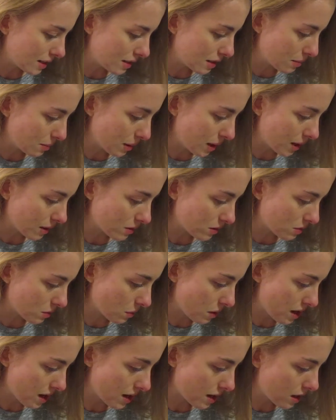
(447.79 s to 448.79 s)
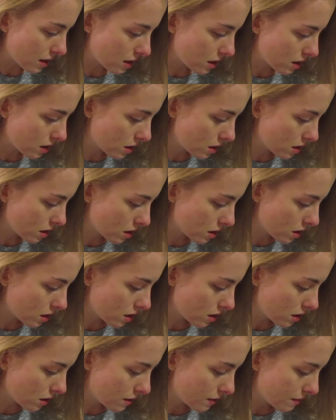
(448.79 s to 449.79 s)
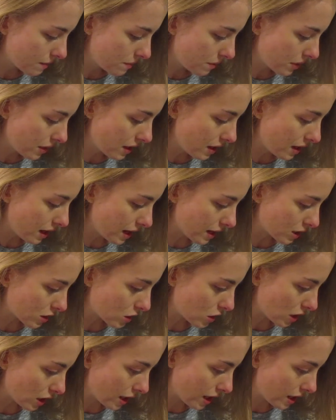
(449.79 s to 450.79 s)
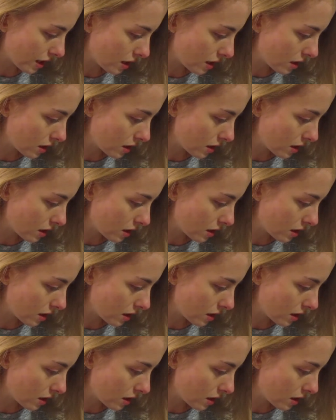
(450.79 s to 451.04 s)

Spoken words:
that passed away, actually.